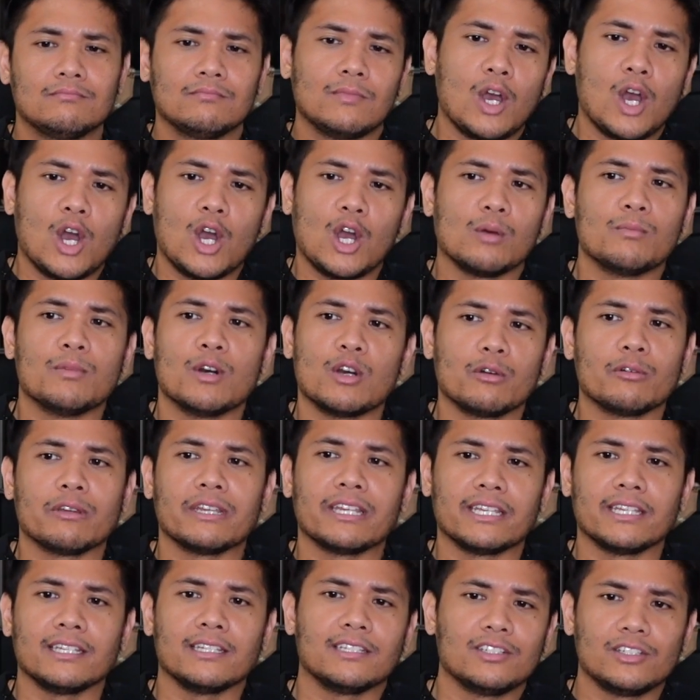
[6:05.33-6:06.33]

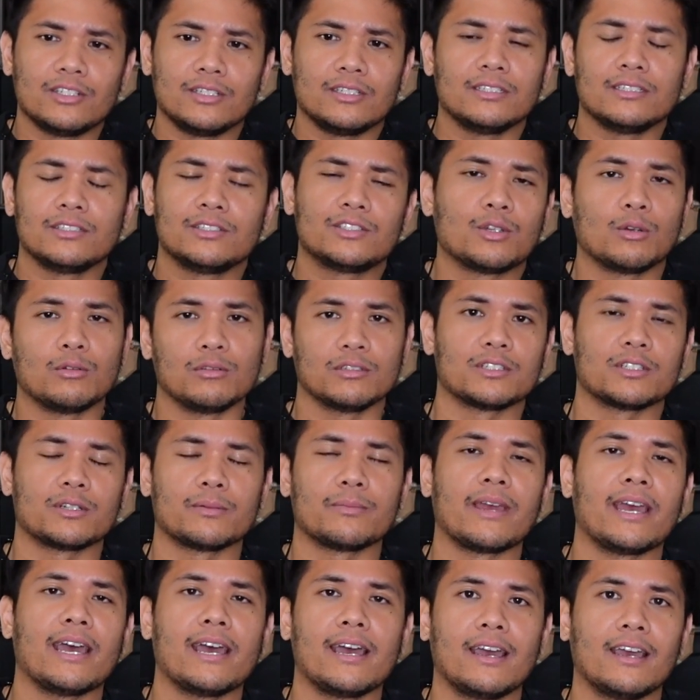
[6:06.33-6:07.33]
hobo-y shoulder
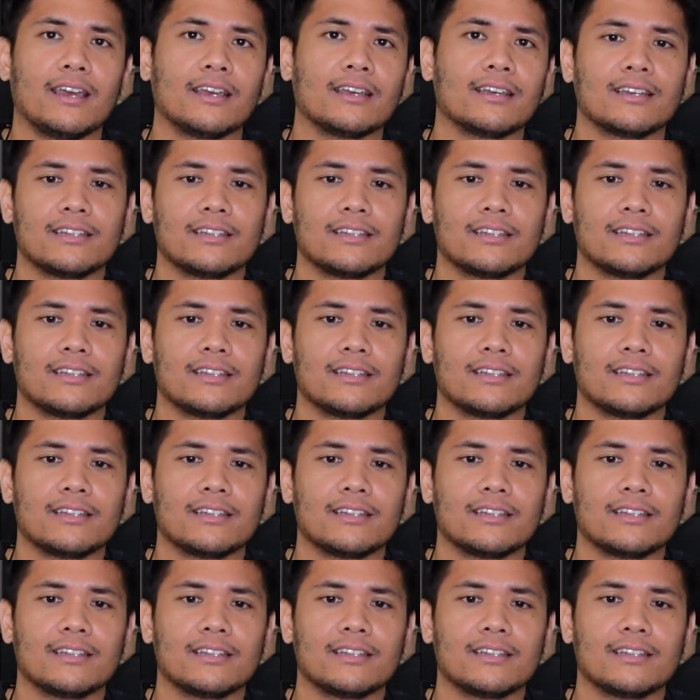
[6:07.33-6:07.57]
bag,